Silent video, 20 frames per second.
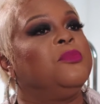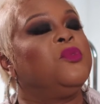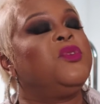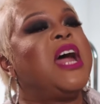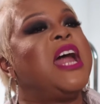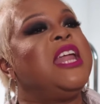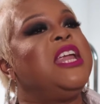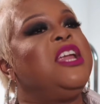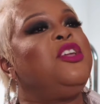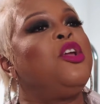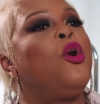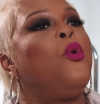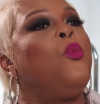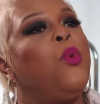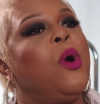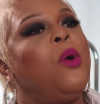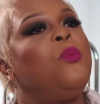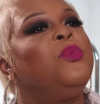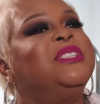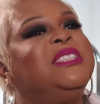When I didn't know
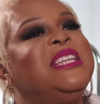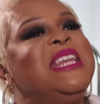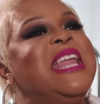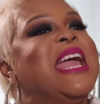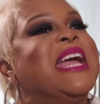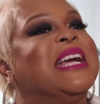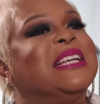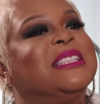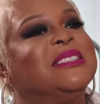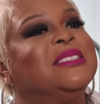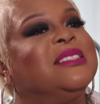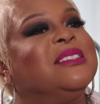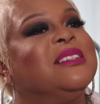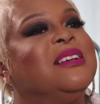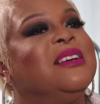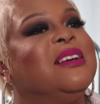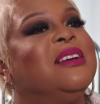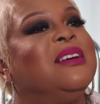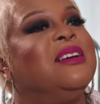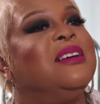what was next.
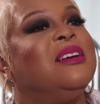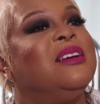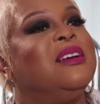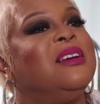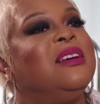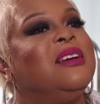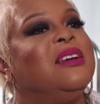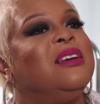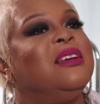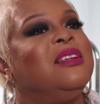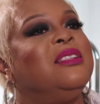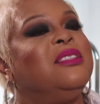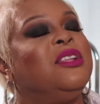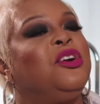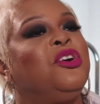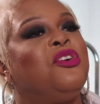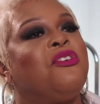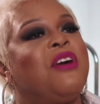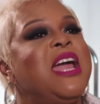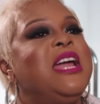
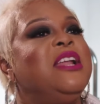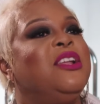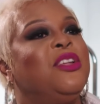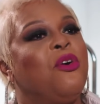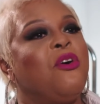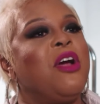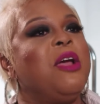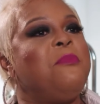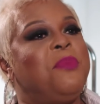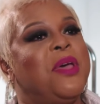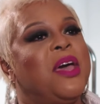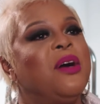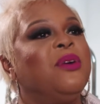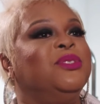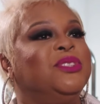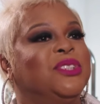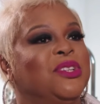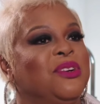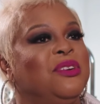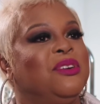The great Lori
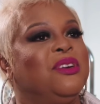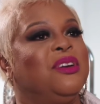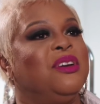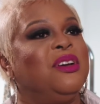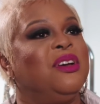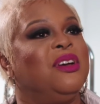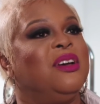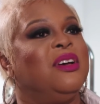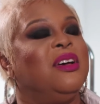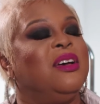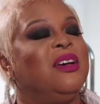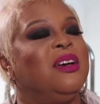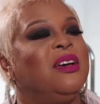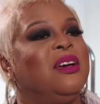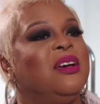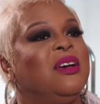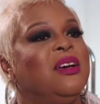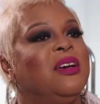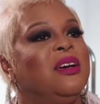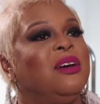Pelzer,
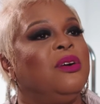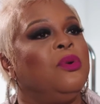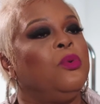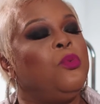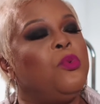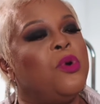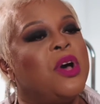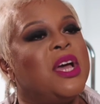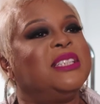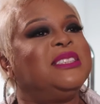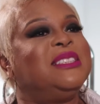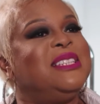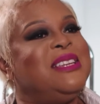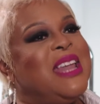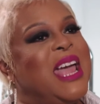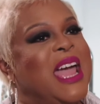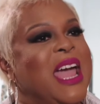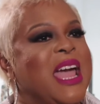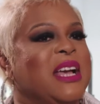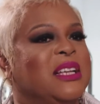what's
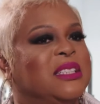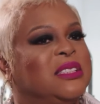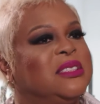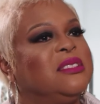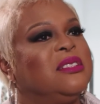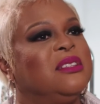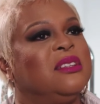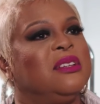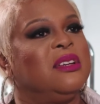next?